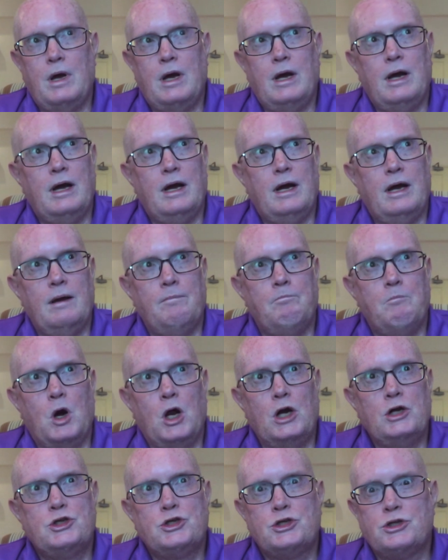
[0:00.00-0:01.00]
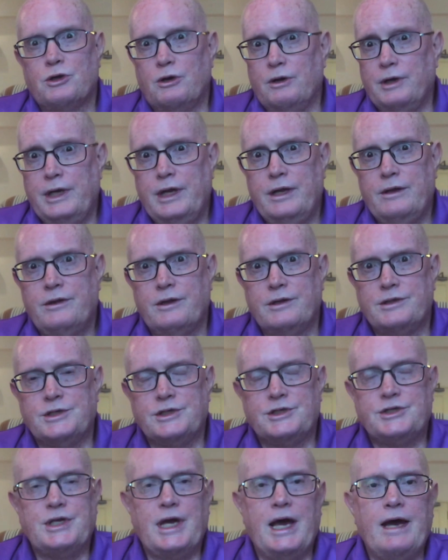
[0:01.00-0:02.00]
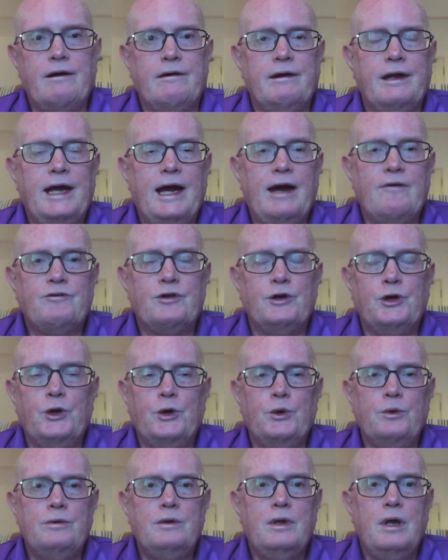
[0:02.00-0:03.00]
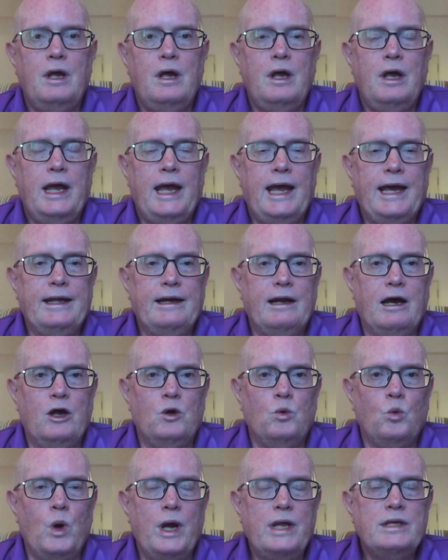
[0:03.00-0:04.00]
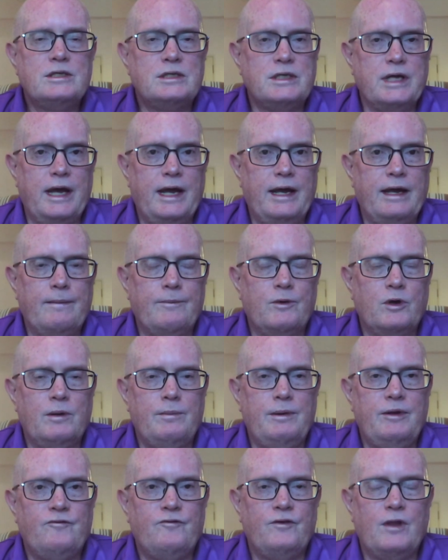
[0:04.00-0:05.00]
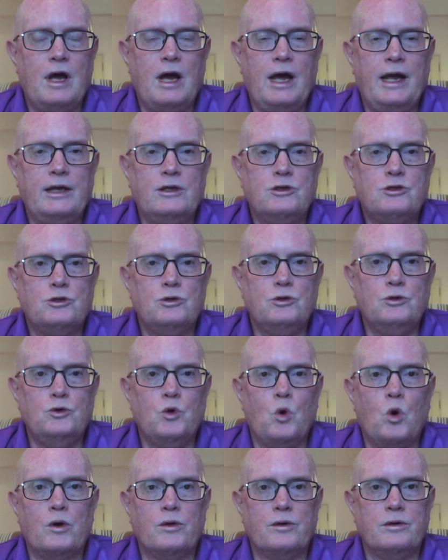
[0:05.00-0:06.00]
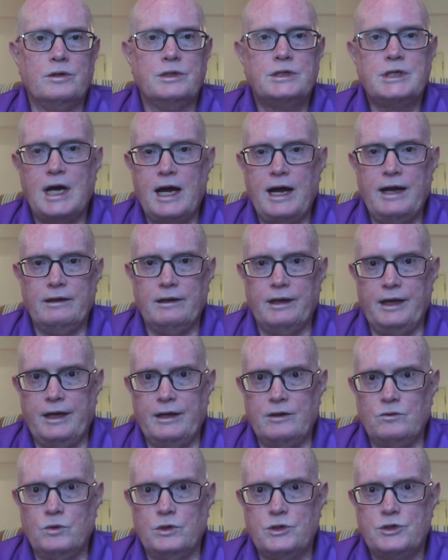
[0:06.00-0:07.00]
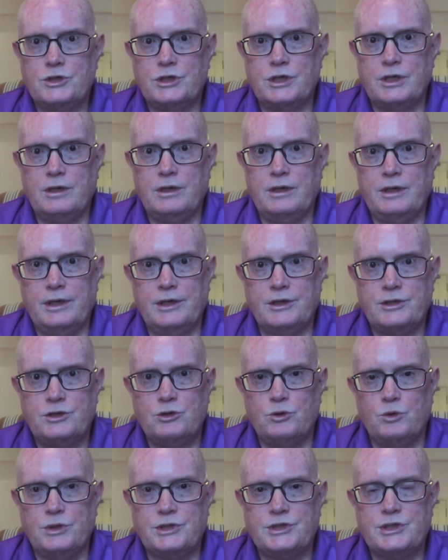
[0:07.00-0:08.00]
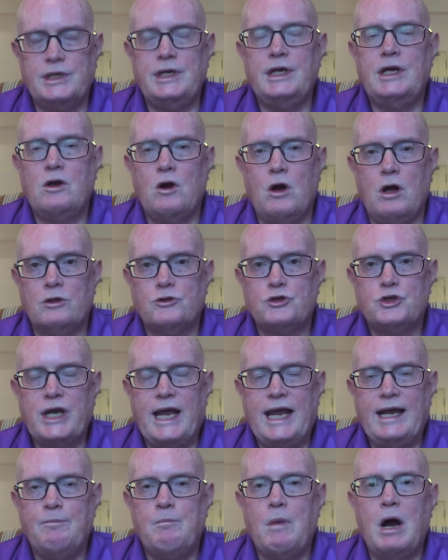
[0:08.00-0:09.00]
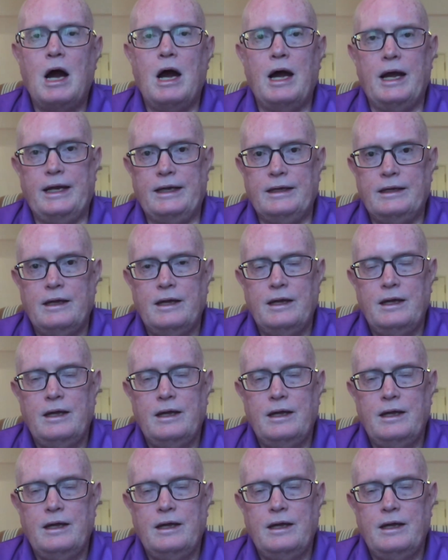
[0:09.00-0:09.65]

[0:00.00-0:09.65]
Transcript: March 30th, it's a Saturday afternoon, and on Wednesday I'm going to be flying to northern Thailand, which to a city called Chiang Mai.